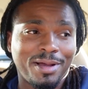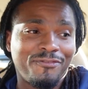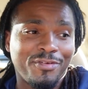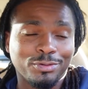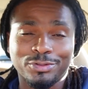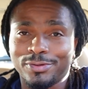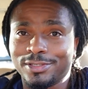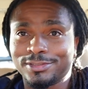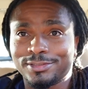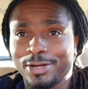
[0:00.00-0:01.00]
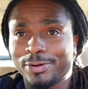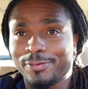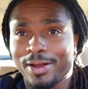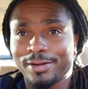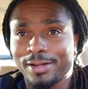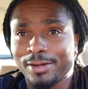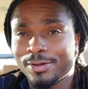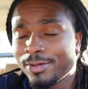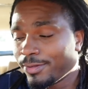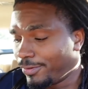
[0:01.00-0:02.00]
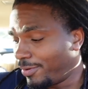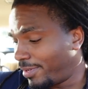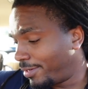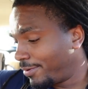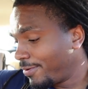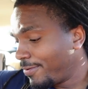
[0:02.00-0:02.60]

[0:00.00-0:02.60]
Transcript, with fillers: My filter is dirty right now. You know what I mean?